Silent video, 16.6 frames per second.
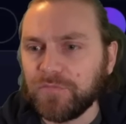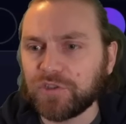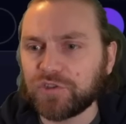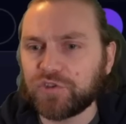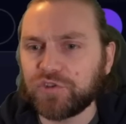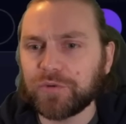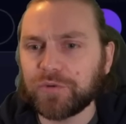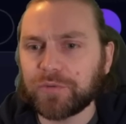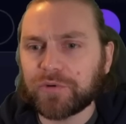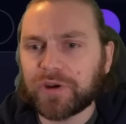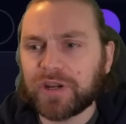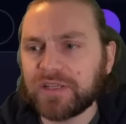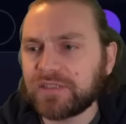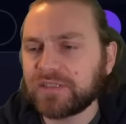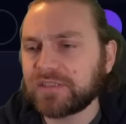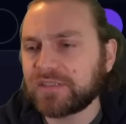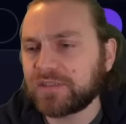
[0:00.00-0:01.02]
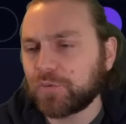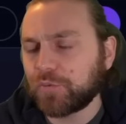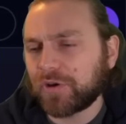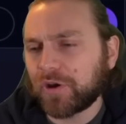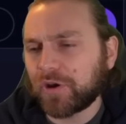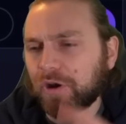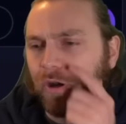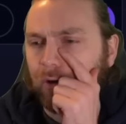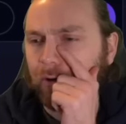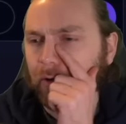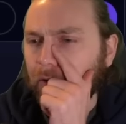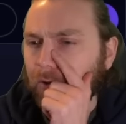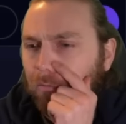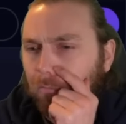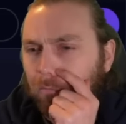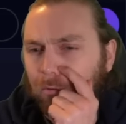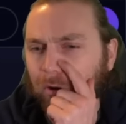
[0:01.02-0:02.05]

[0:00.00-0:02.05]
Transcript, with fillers: Choose upgrades, see what we got. We've